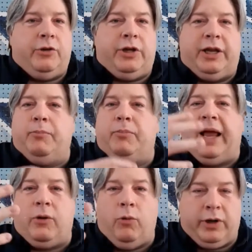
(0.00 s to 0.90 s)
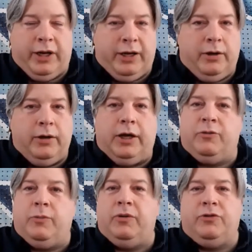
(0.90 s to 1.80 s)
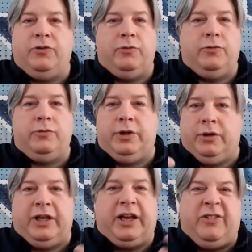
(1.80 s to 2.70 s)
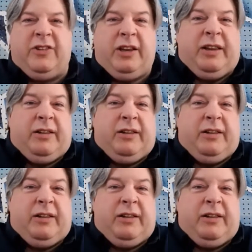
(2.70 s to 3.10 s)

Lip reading: like Black Orchid, as opposed to, like I say,